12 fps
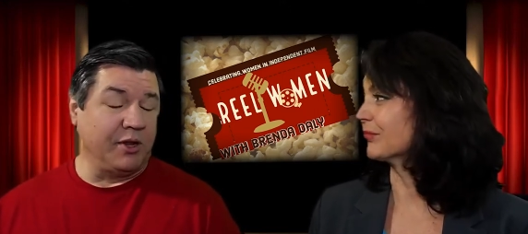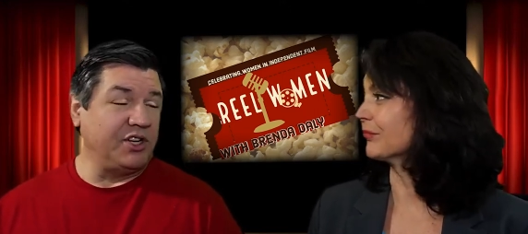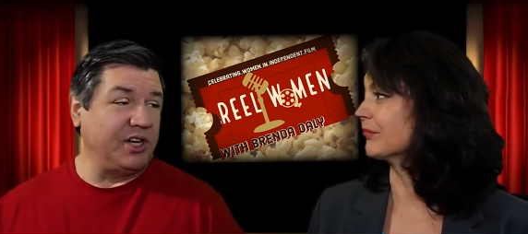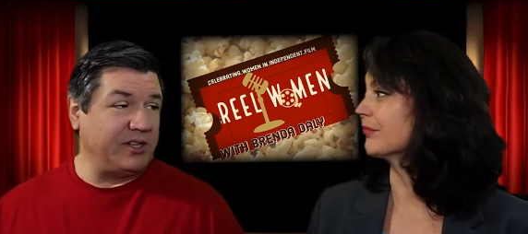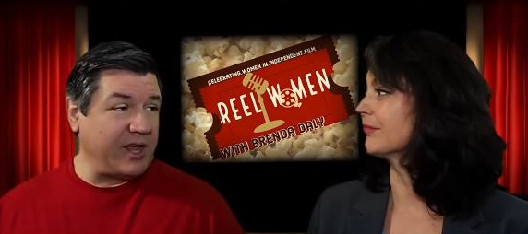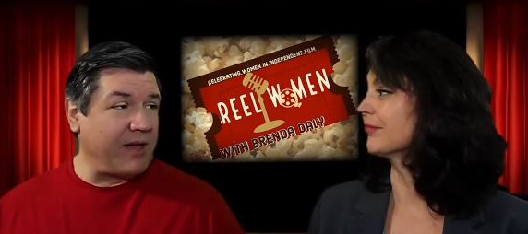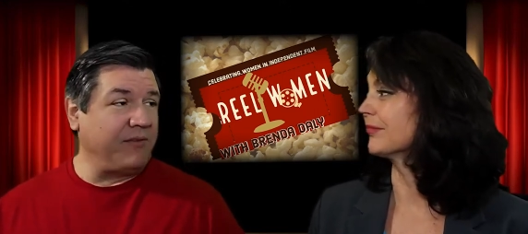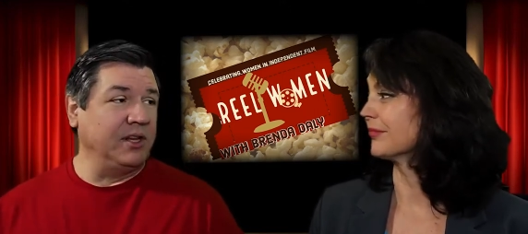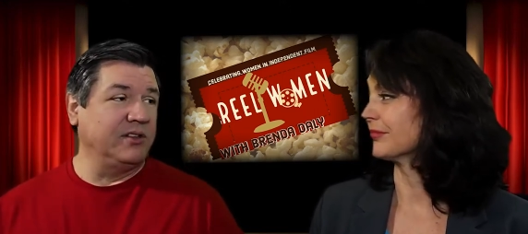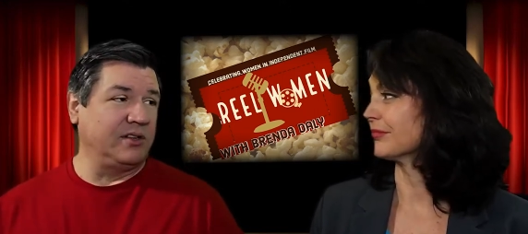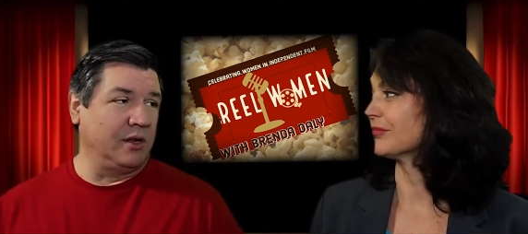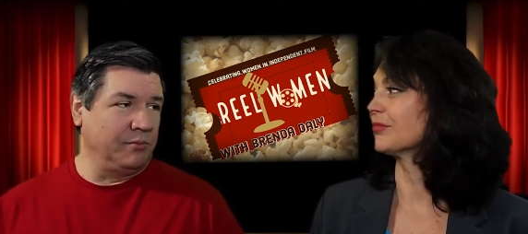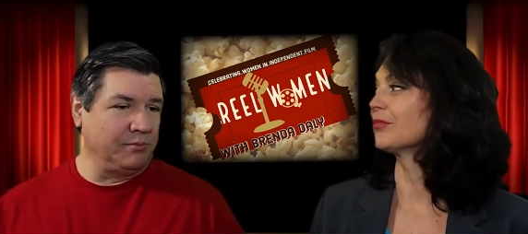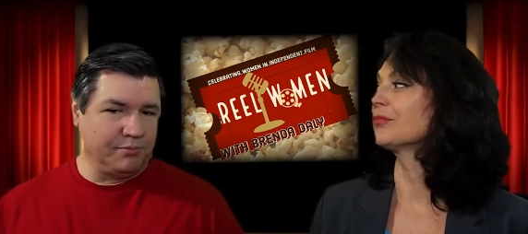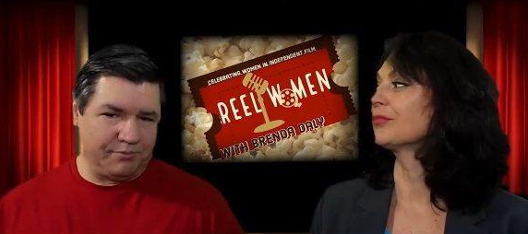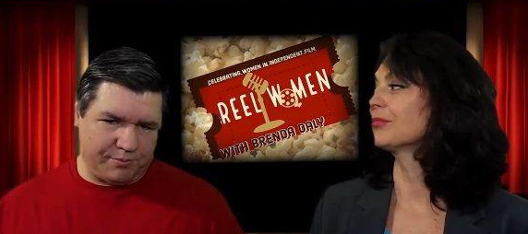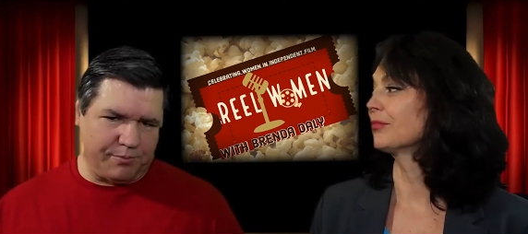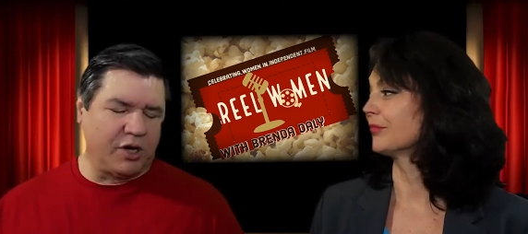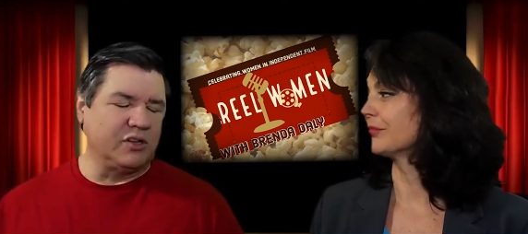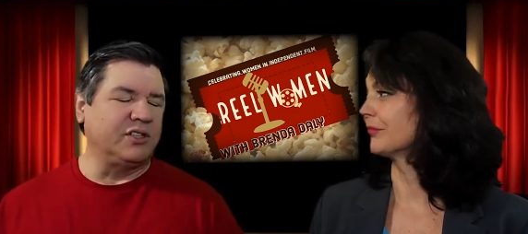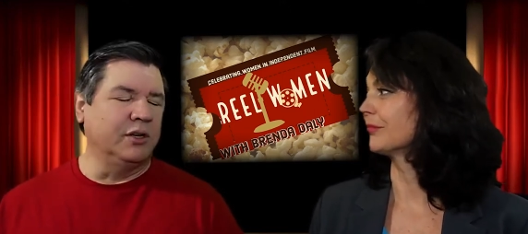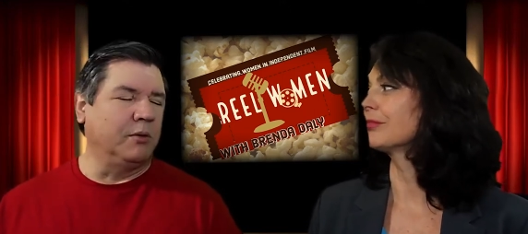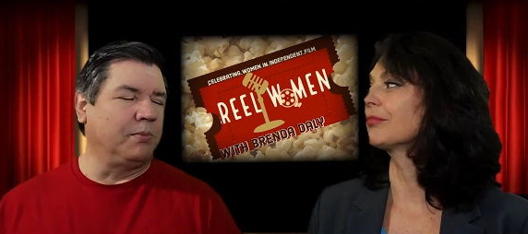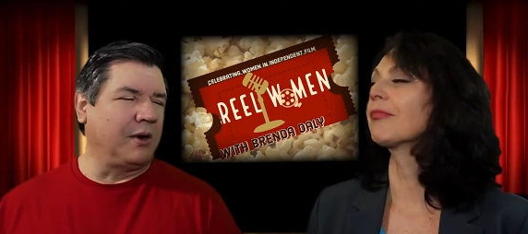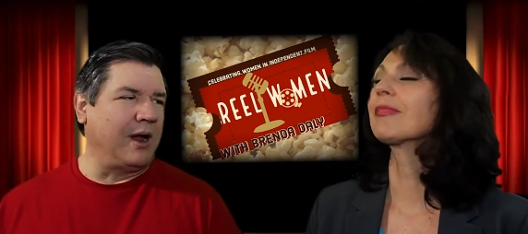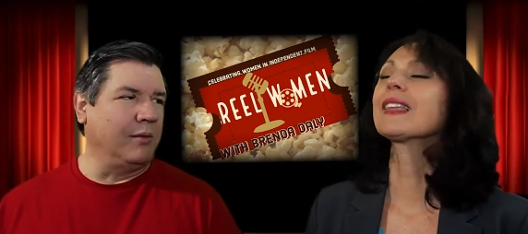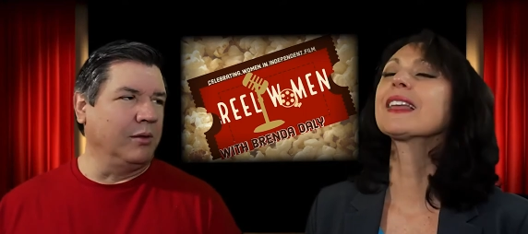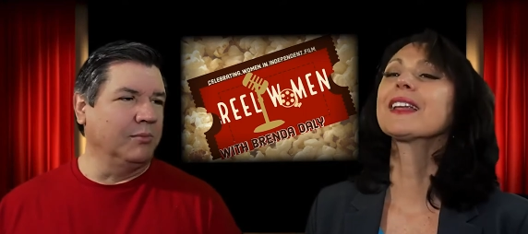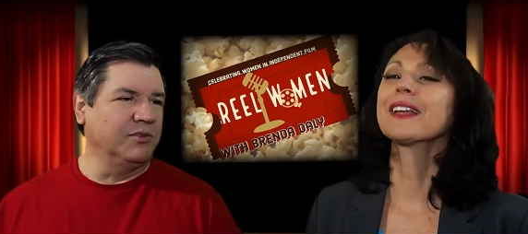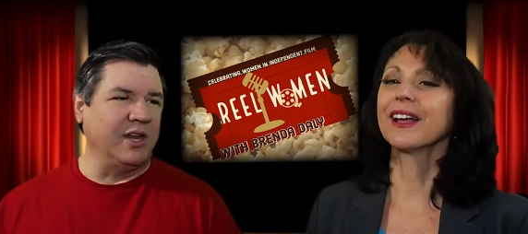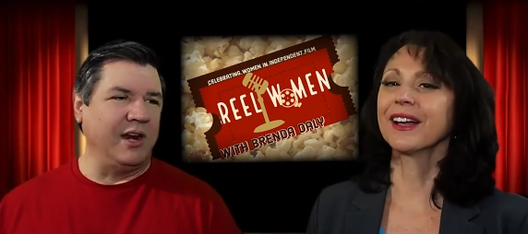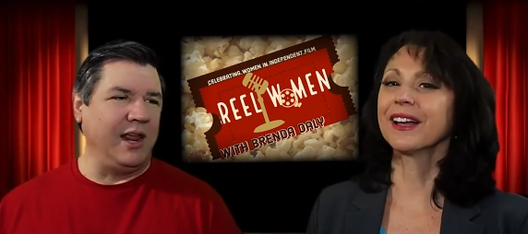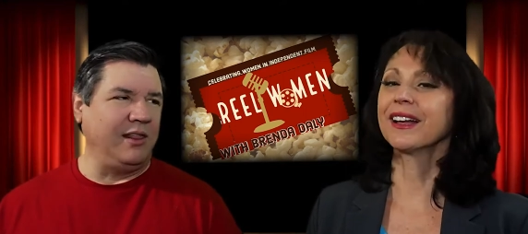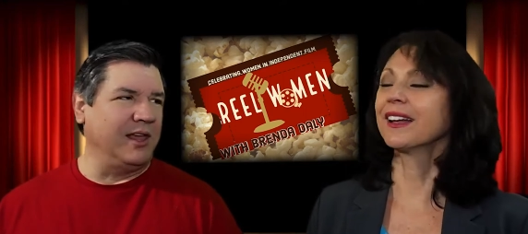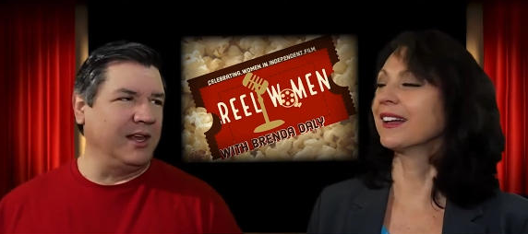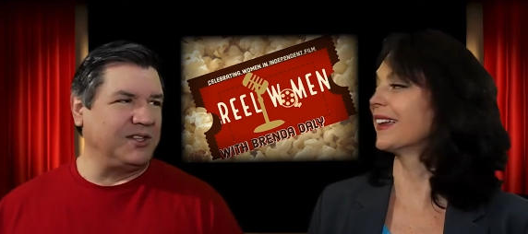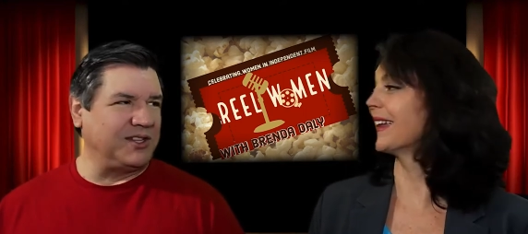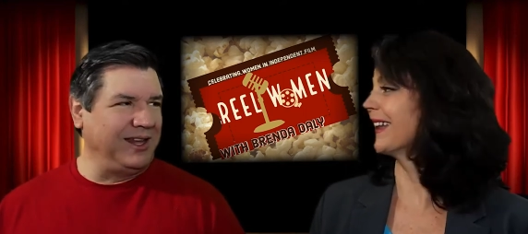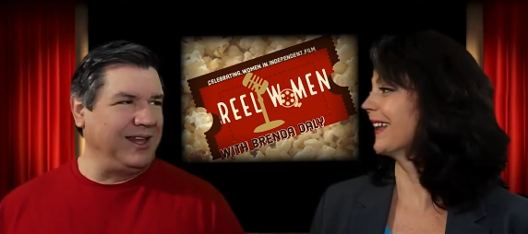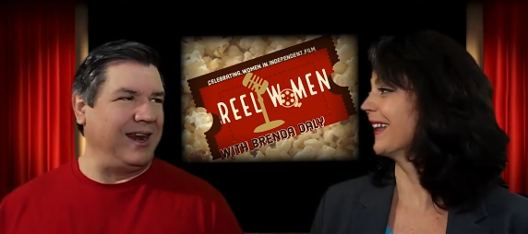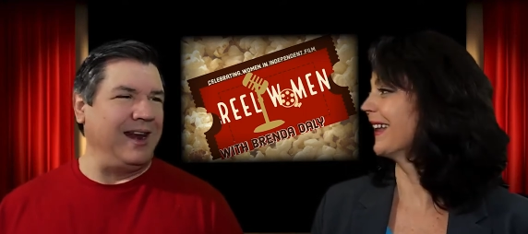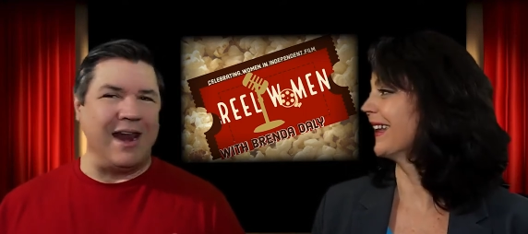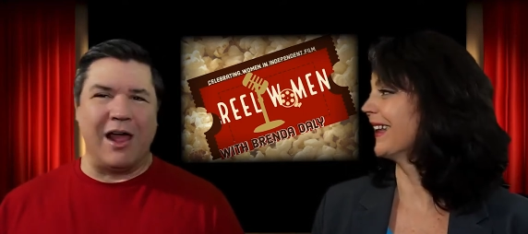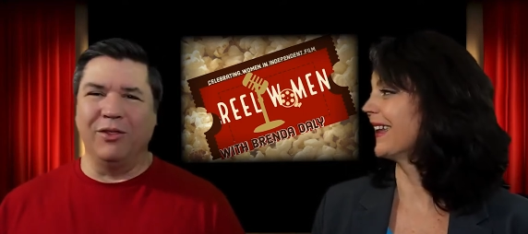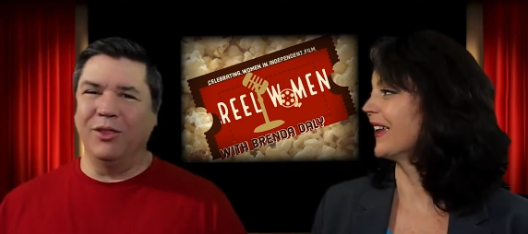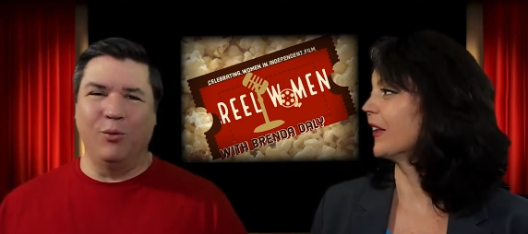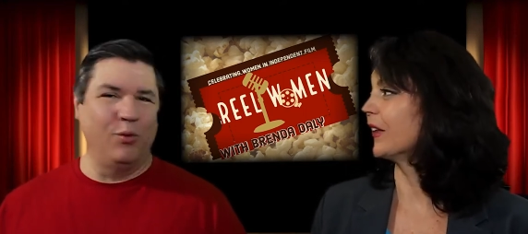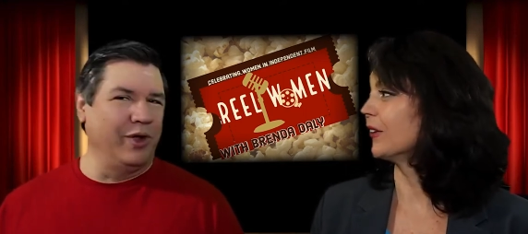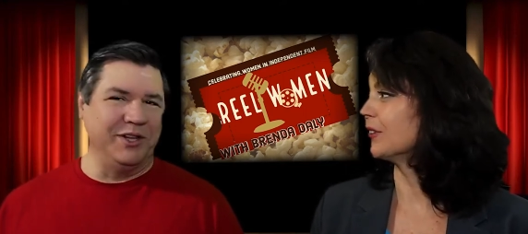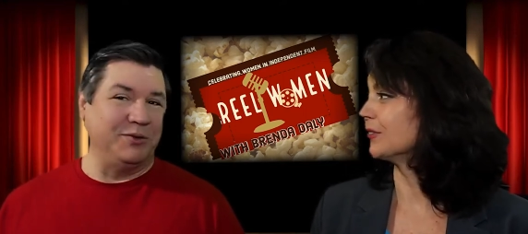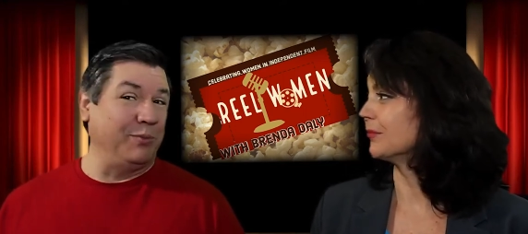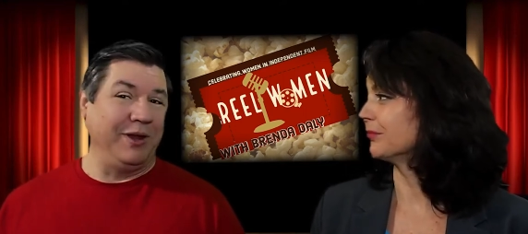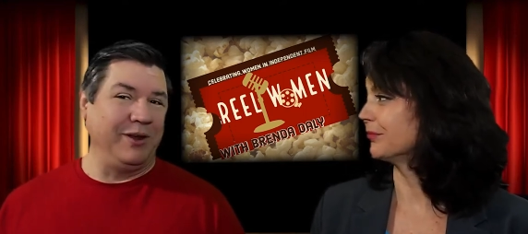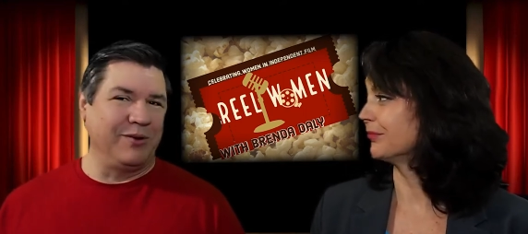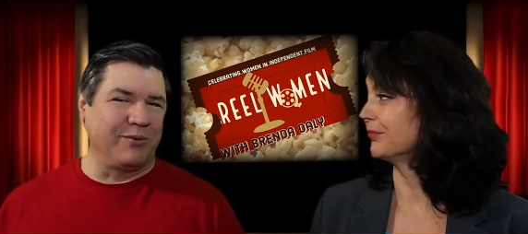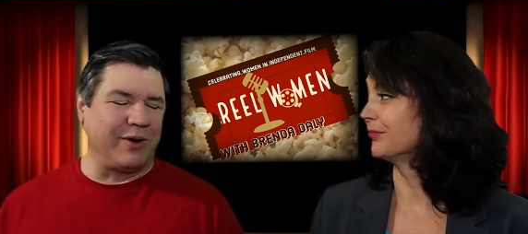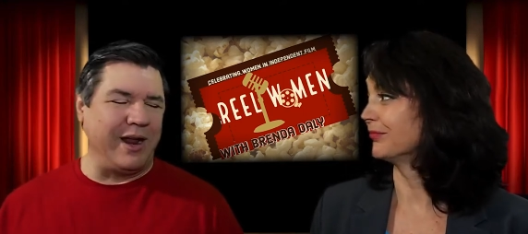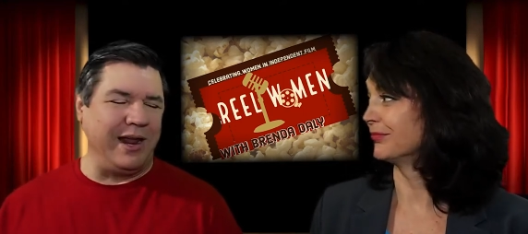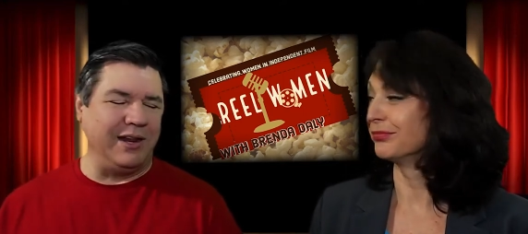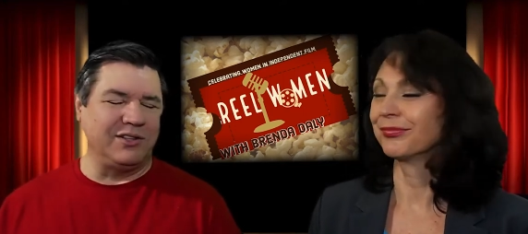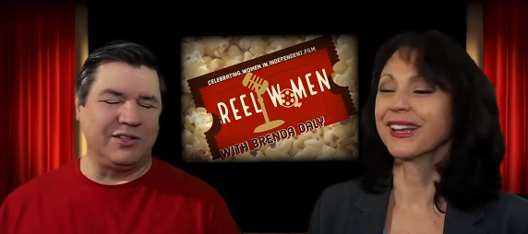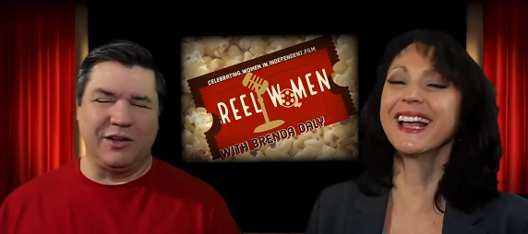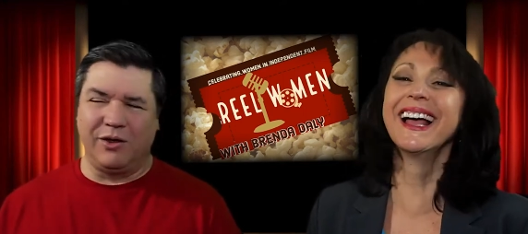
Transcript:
Speaker 1: but she's having some personal problems, and he thinks getting out in the woods would be great. So